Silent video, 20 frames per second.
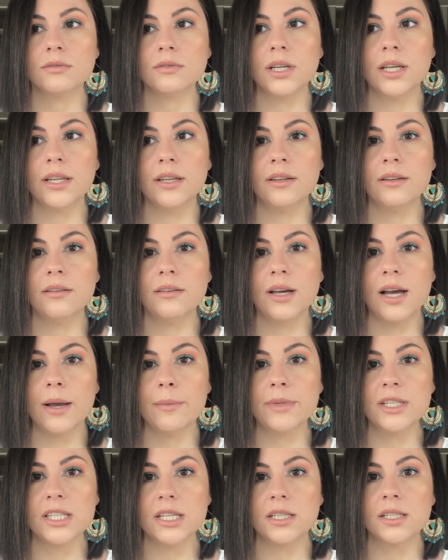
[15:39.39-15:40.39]
and
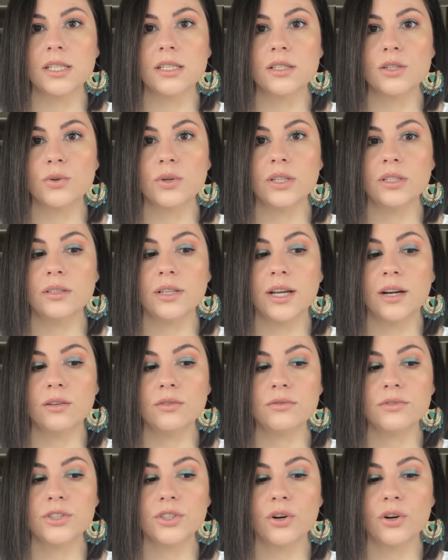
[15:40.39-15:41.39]
I'm addicted to it now.